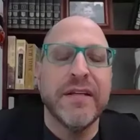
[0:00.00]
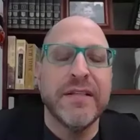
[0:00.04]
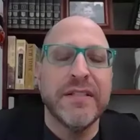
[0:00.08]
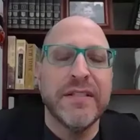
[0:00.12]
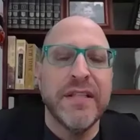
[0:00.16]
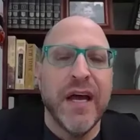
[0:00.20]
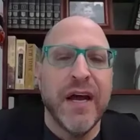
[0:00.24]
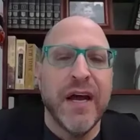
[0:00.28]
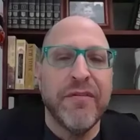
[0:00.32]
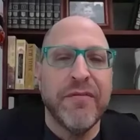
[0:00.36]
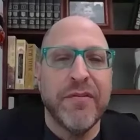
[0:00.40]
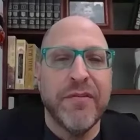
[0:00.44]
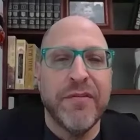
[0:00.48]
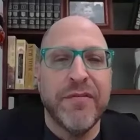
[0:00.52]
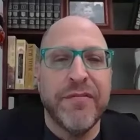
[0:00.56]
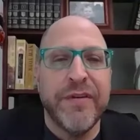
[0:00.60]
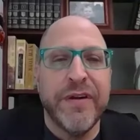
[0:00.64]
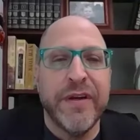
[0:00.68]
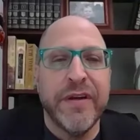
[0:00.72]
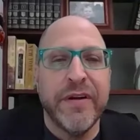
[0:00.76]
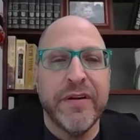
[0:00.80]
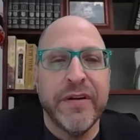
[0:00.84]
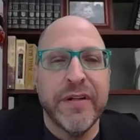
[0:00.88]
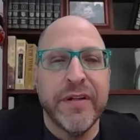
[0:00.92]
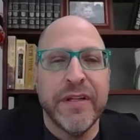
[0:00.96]
not
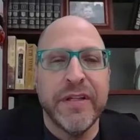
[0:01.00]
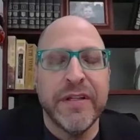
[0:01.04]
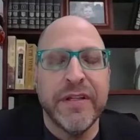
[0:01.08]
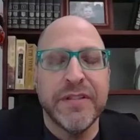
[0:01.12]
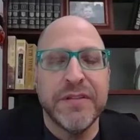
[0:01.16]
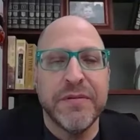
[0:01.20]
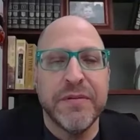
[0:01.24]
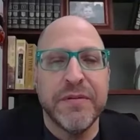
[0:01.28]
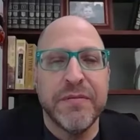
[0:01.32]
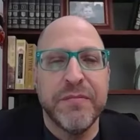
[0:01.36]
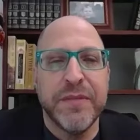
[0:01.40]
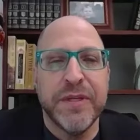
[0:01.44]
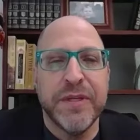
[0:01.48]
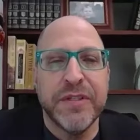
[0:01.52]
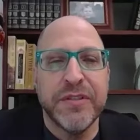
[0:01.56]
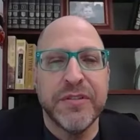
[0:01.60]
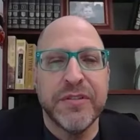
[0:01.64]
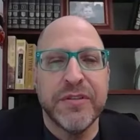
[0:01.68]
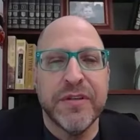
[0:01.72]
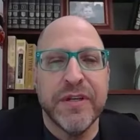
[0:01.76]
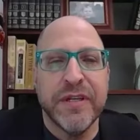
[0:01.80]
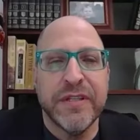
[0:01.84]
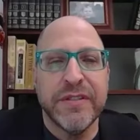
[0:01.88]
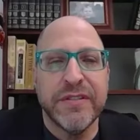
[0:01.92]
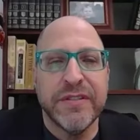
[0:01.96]
revered in this
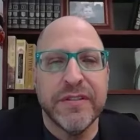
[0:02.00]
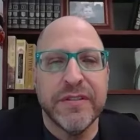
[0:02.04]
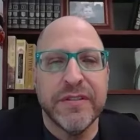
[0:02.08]
administration.